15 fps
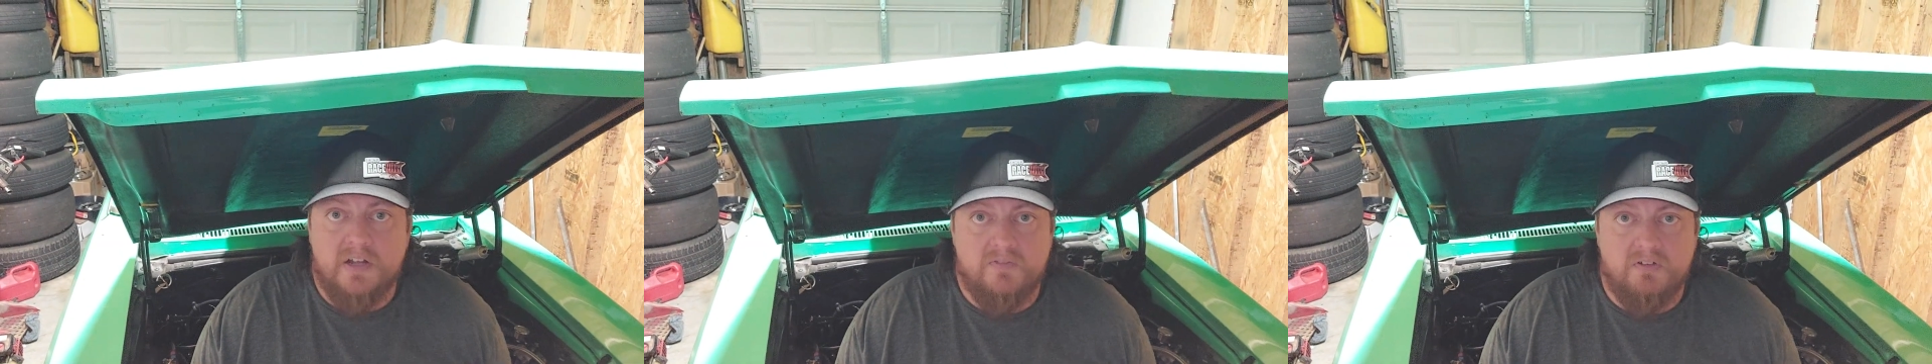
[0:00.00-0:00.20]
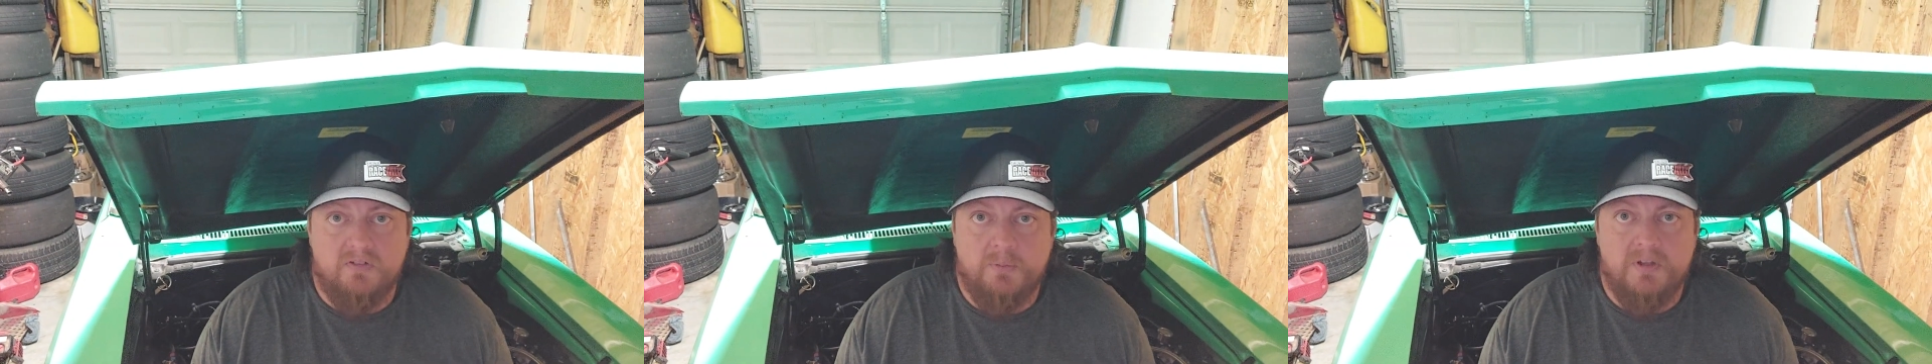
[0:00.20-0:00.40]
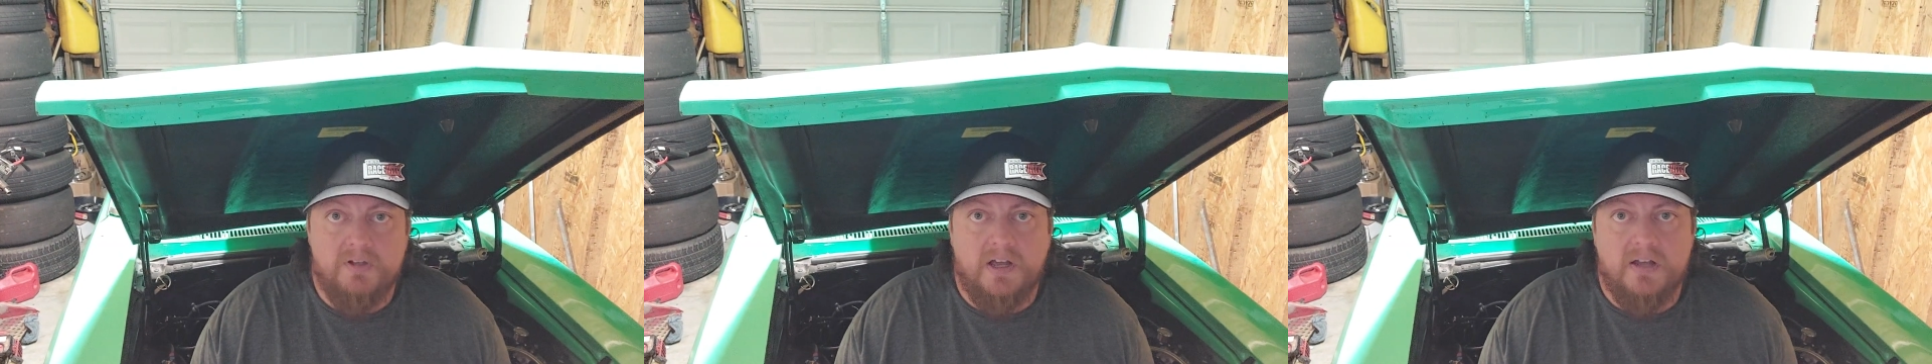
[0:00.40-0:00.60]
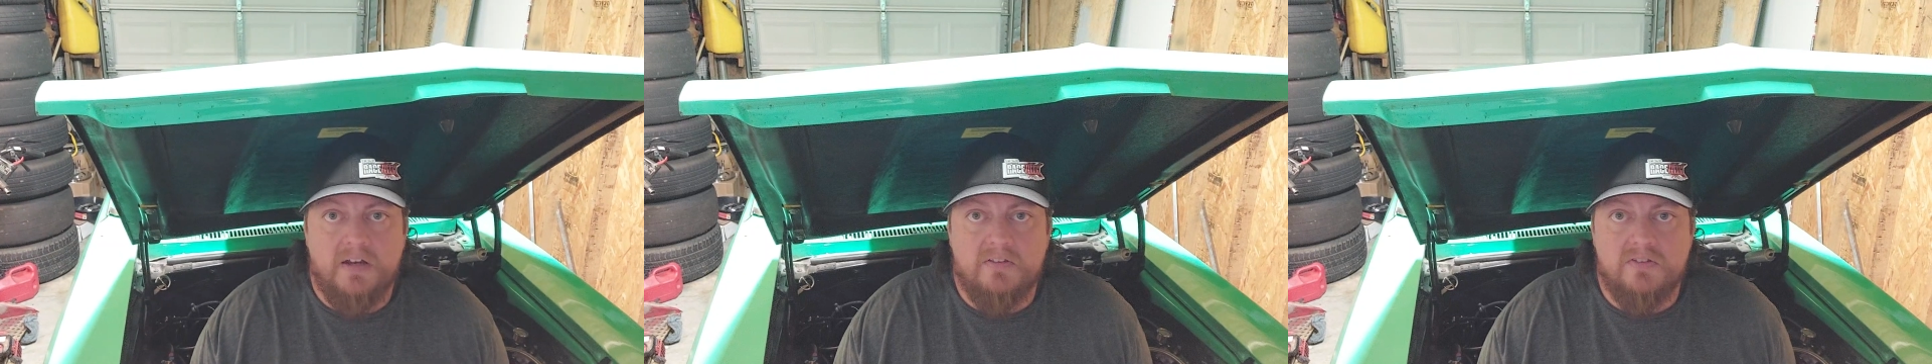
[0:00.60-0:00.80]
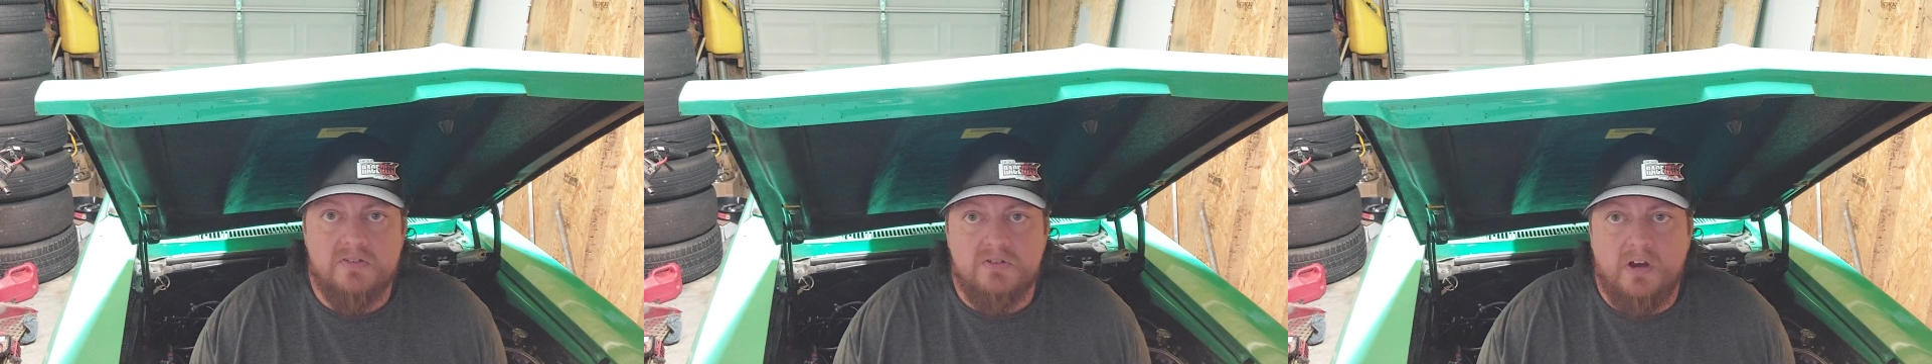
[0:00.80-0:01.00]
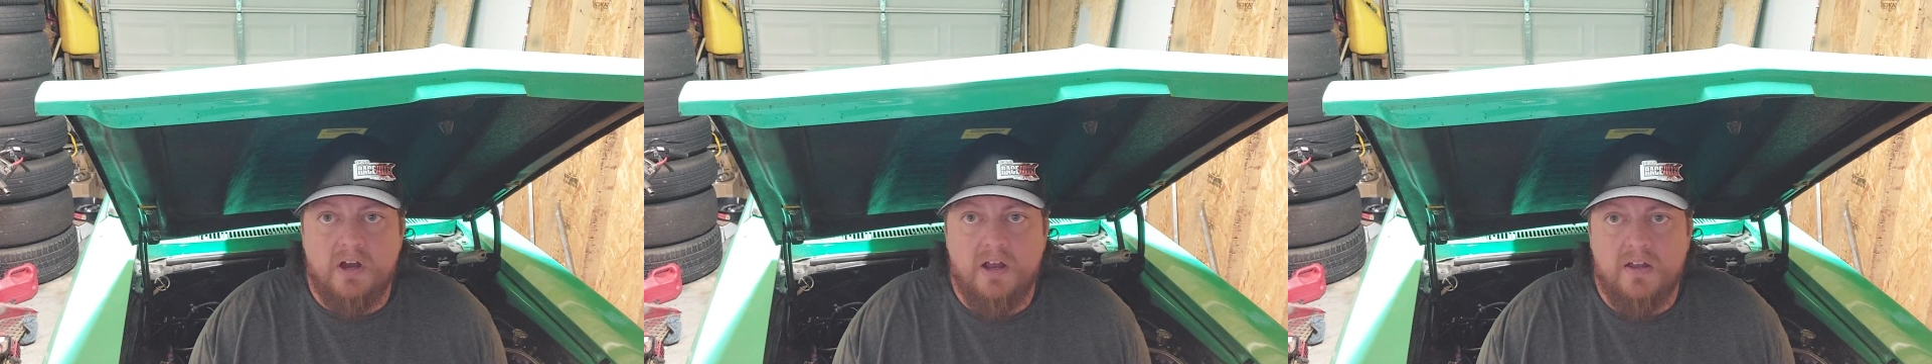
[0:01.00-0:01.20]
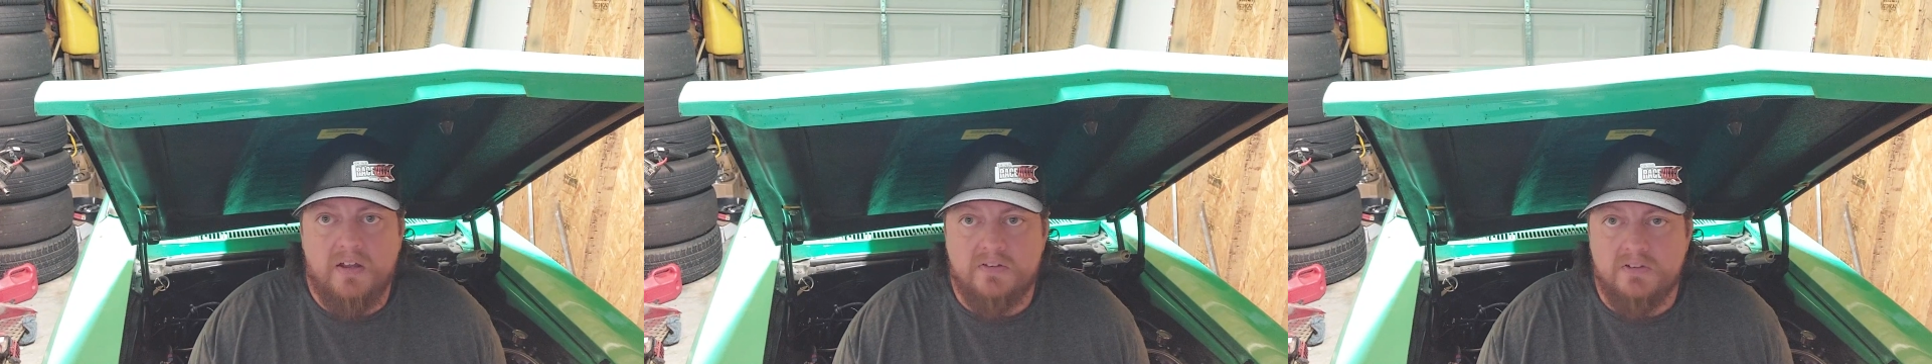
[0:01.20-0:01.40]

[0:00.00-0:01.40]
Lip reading: I've never been 9 at this track.